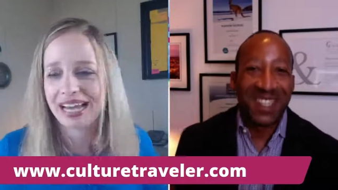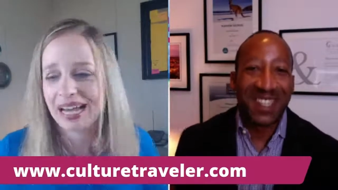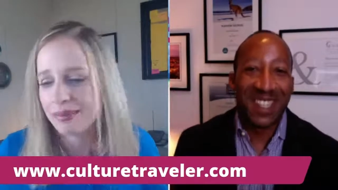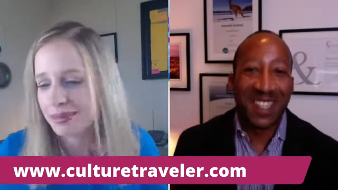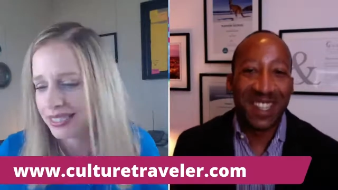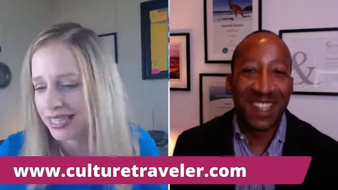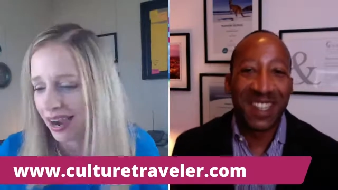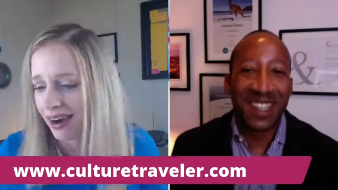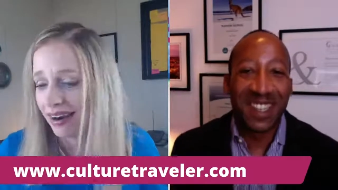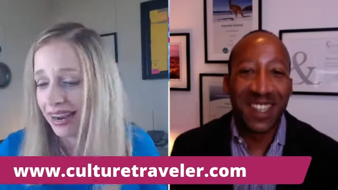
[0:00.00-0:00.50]
Speaker 1: are like,
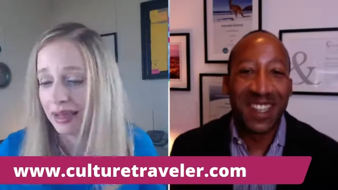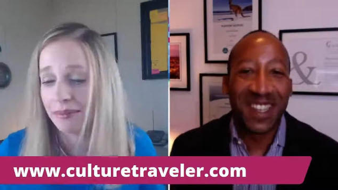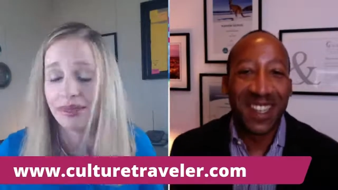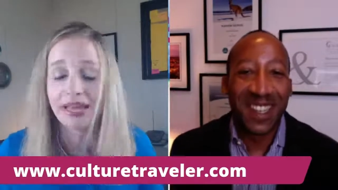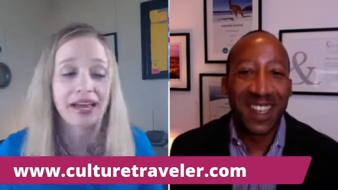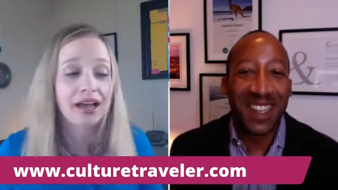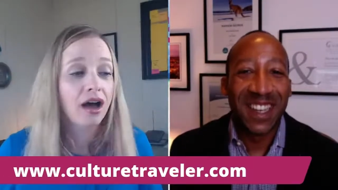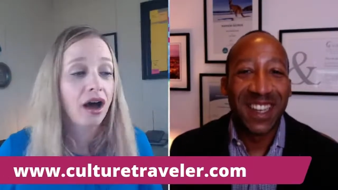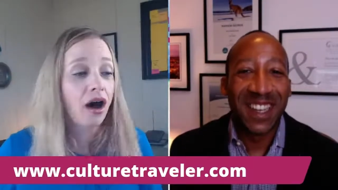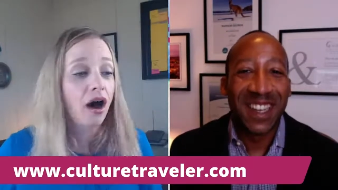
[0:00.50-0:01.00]
I'm sorry. I'm
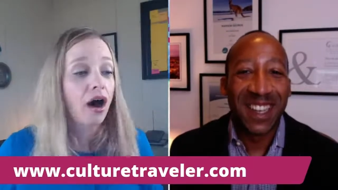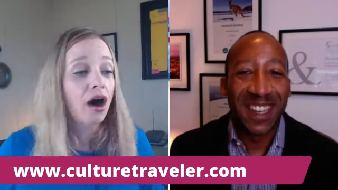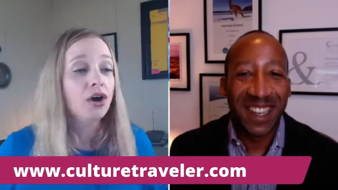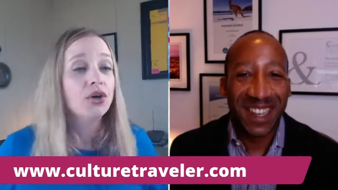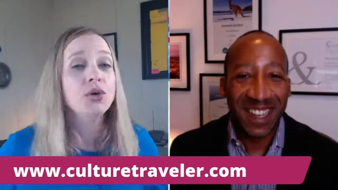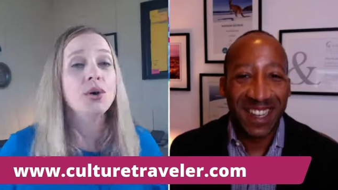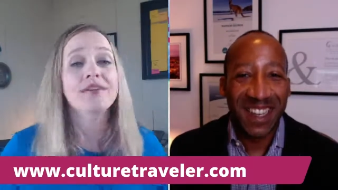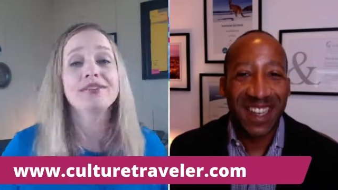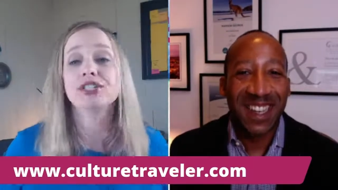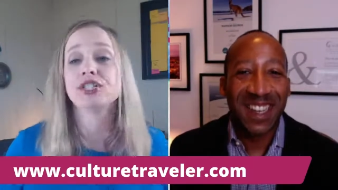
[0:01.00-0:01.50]
like,
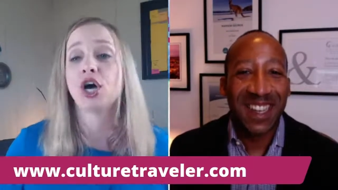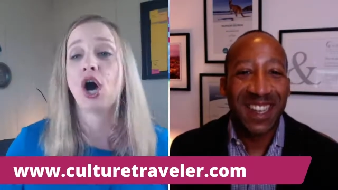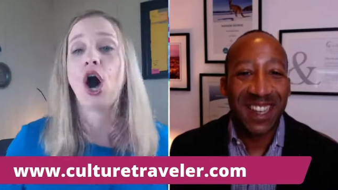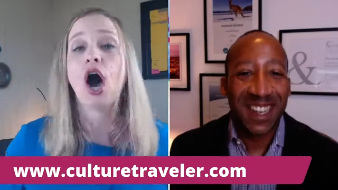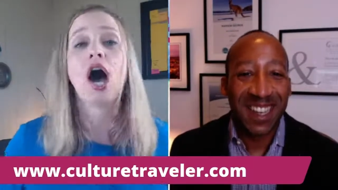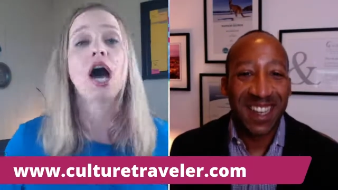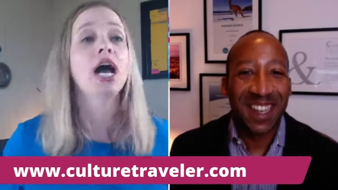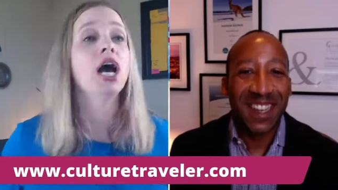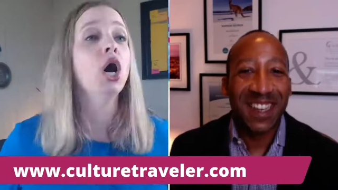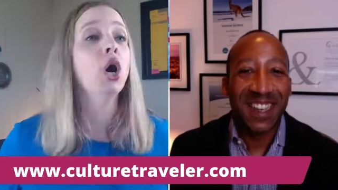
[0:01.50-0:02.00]
oh, You have a
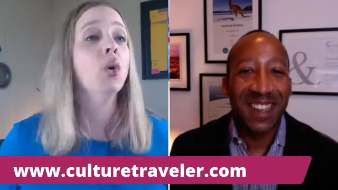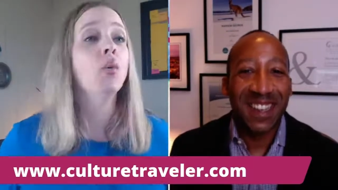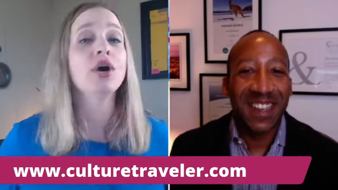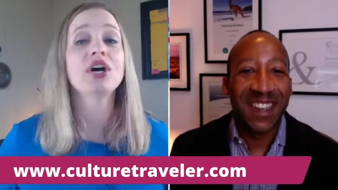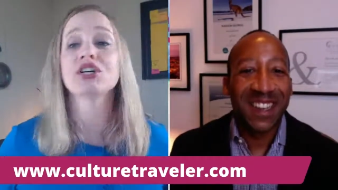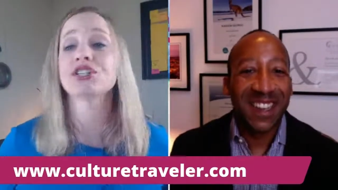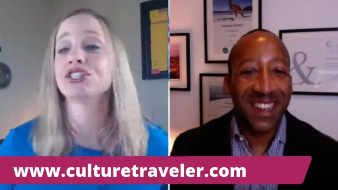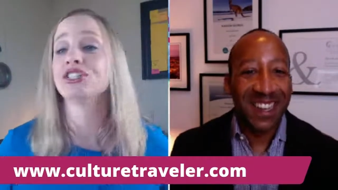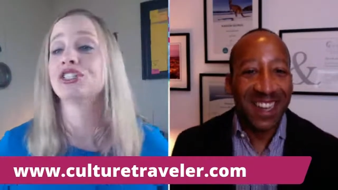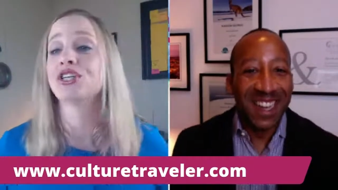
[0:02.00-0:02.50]
dog?
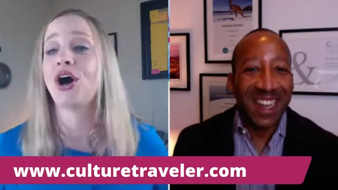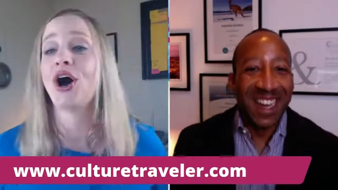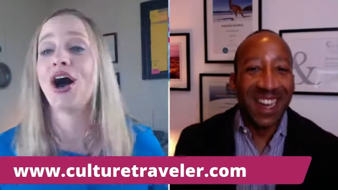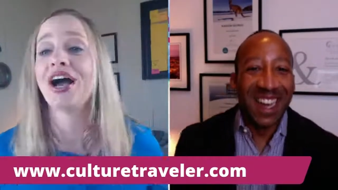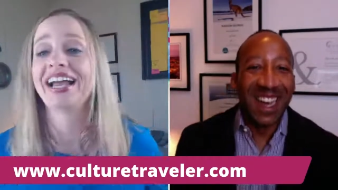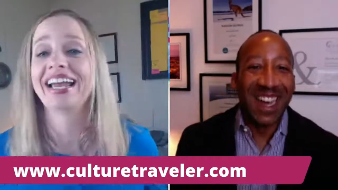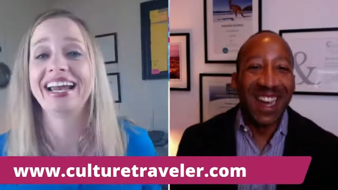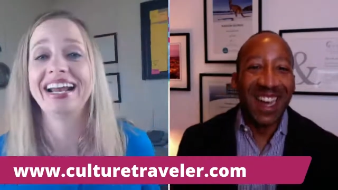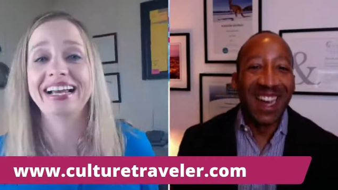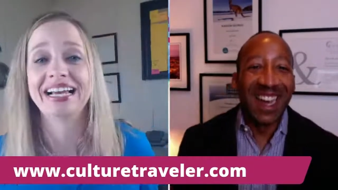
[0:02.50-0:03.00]
Where's the
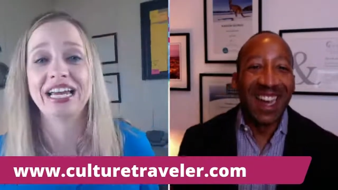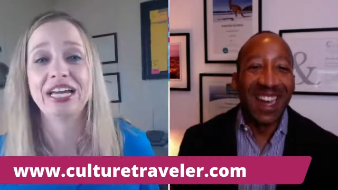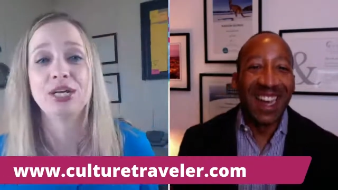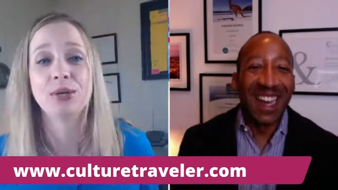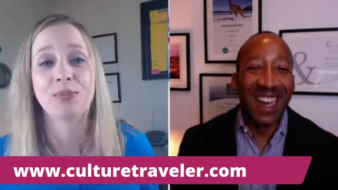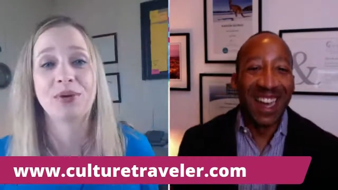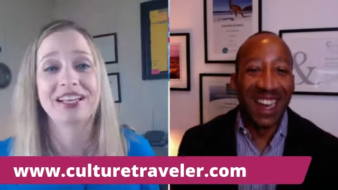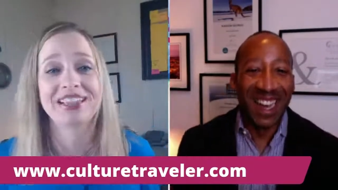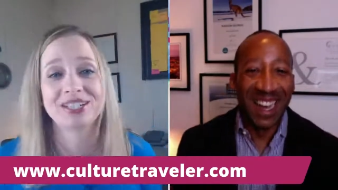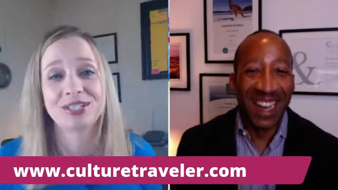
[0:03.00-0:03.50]
dog? Can, can
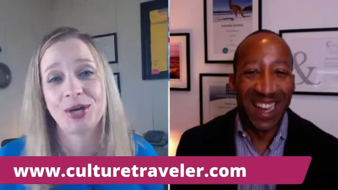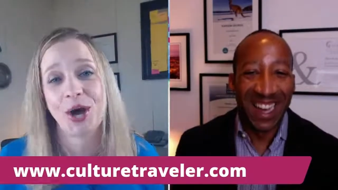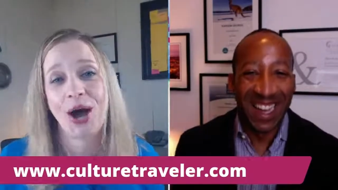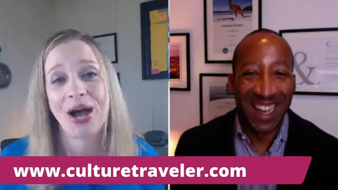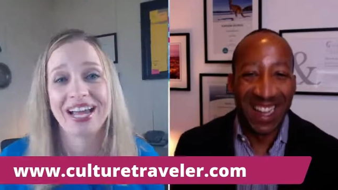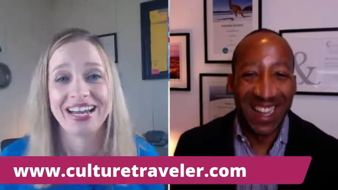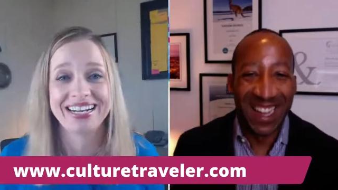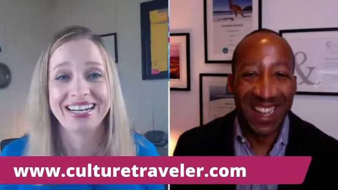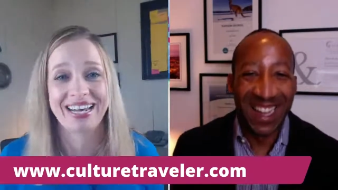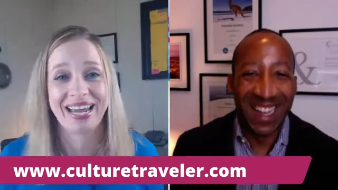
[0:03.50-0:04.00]
you bring the
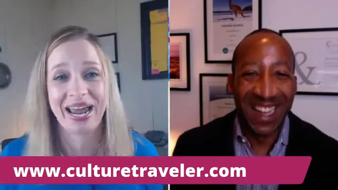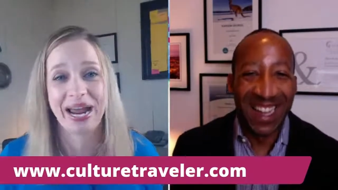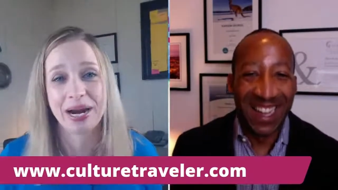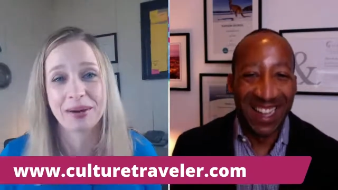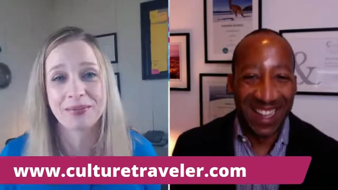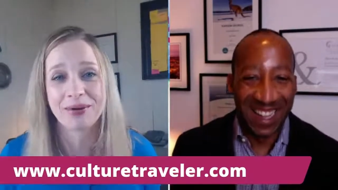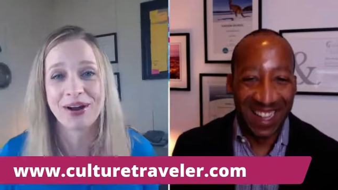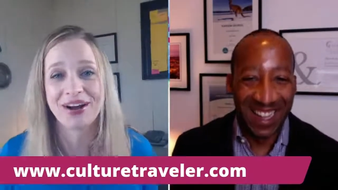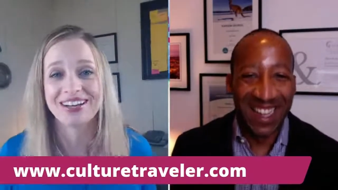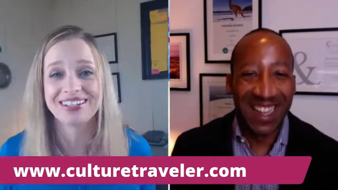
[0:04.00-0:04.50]
dog into
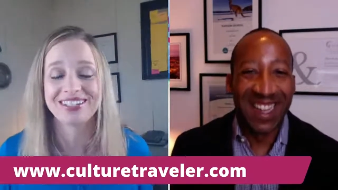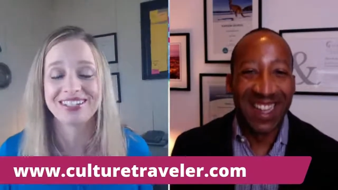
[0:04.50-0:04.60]
camera?